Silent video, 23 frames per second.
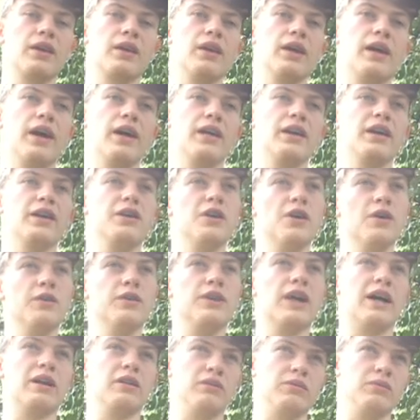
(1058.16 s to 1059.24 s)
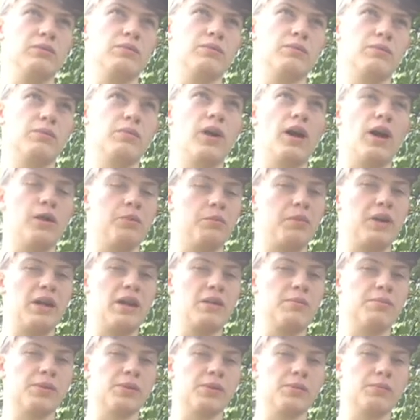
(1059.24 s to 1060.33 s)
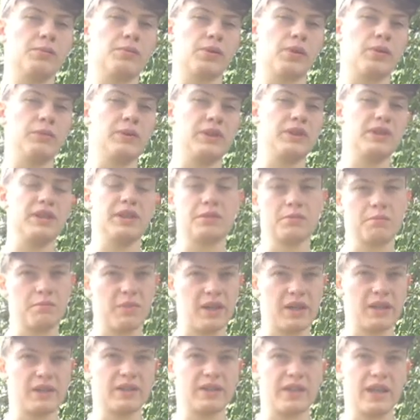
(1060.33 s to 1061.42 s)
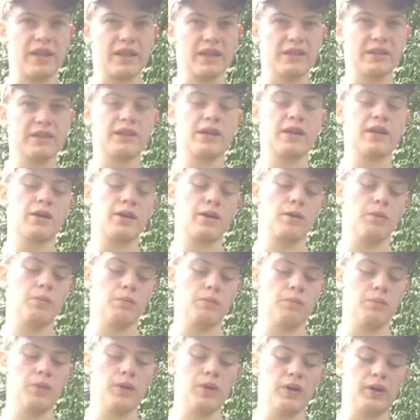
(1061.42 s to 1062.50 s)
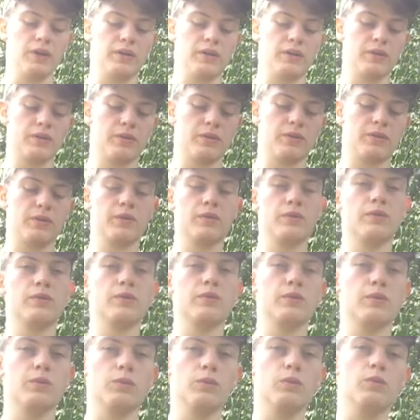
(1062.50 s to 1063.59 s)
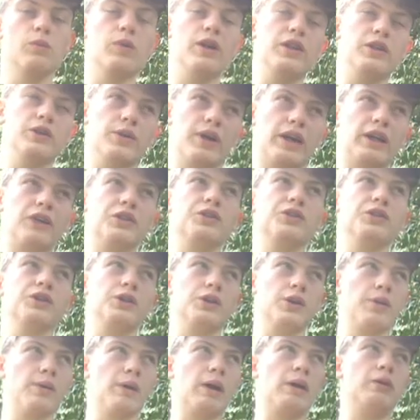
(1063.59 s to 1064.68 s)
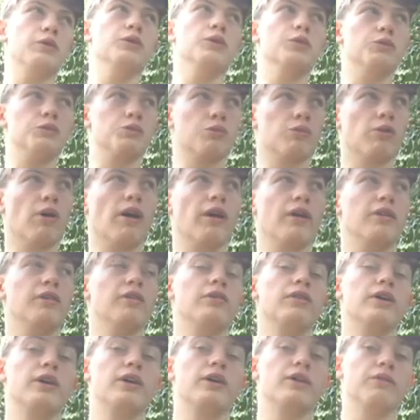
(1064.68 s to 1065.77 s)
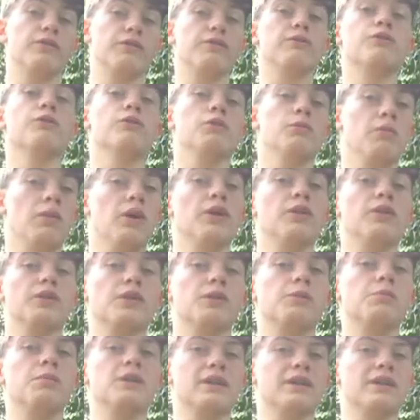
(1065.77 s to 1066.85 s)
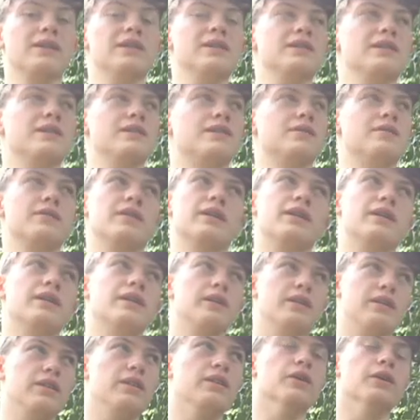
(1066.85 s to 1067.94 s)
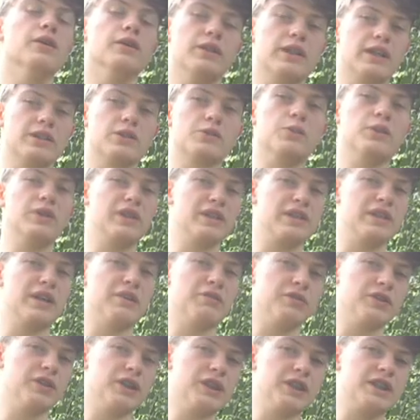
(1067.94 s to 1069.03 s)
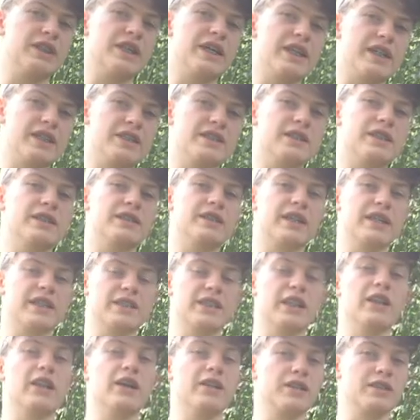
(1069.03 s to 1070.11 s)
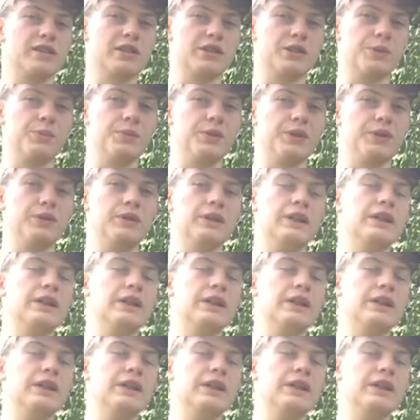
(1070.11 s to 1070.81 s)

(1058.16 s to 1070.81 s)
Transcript: And I know that on paper probably doesn't make sense, but when you actually go out and you try it for a month, because that's what it definitely takes. It takes a lot of discipline.